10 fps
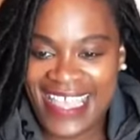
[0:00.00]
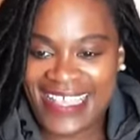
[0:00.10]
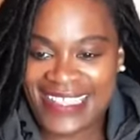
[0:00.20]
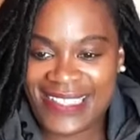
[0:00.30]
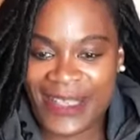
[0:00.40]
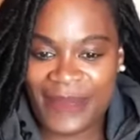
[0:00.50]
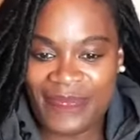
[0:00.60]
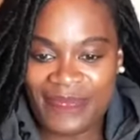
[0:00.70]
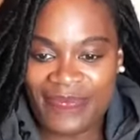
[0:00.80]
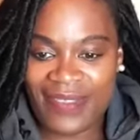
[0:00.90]
So
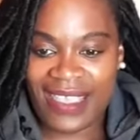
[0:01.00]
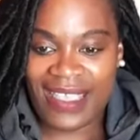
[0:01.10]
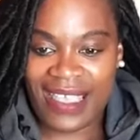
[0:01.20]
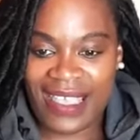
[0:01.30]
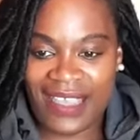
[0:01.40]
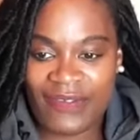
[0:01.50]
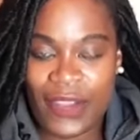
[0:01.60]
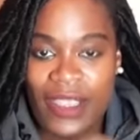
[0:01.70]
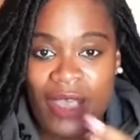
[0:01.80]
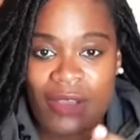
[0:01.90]
if
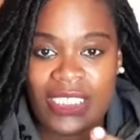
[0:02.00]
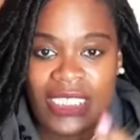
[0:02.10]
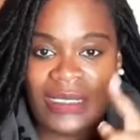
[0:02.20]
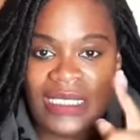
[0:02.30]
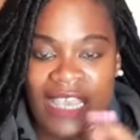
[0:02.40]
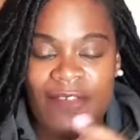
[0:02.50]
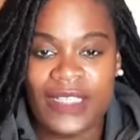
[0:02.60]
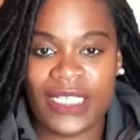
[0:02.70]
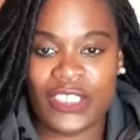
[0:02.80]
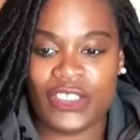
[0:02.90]
you're coaches,
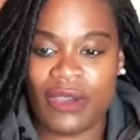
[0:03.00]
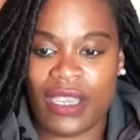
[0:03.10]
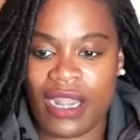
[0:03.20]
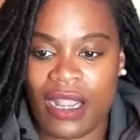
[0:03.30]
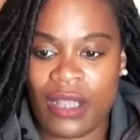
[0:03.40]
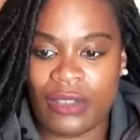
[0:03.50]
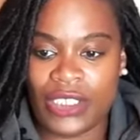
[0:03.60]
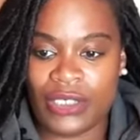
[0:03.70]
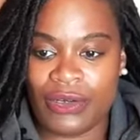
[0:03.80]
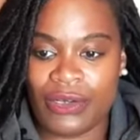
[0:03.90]
definitely join our
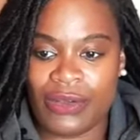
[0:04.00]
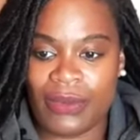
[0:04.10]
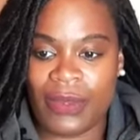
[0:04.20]
coaching group.